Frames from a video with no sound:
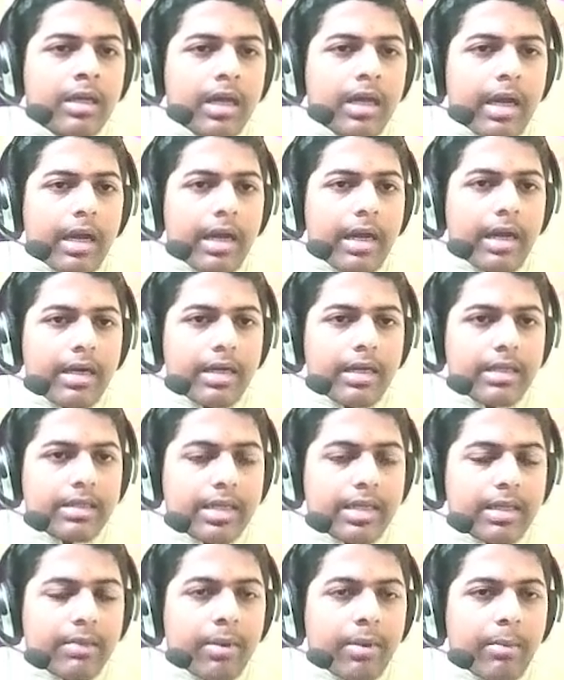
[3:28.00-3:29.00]
and
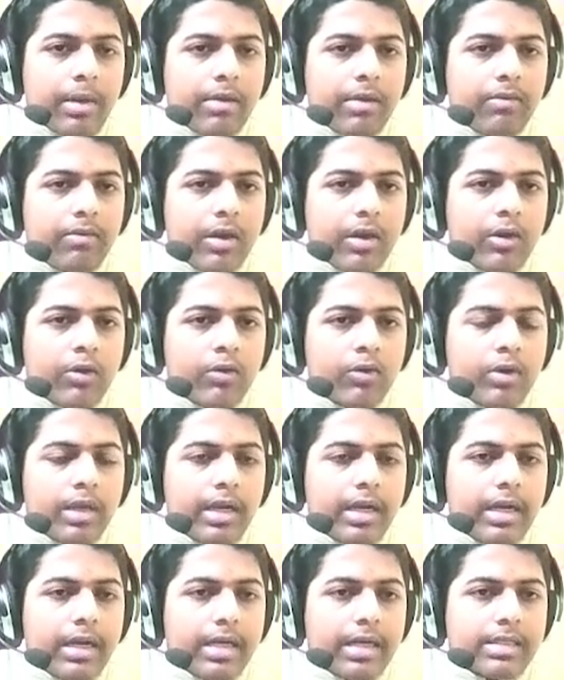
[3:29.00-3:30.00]
inside the public we are going to
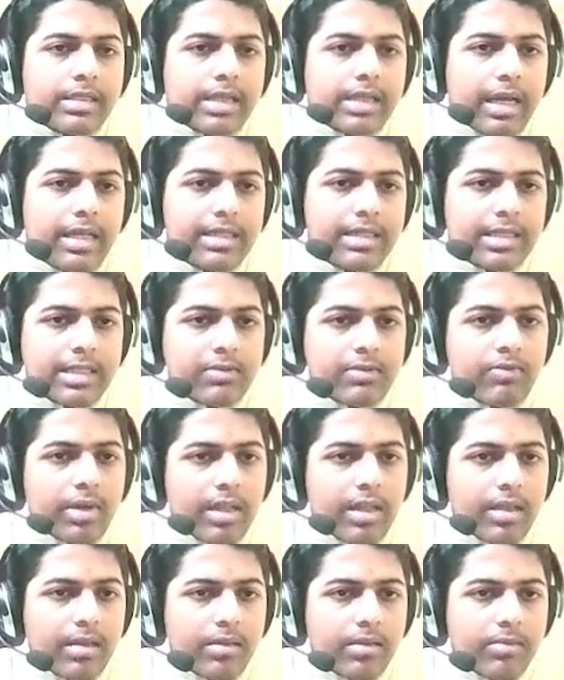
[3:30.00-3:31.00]
create a styles as well,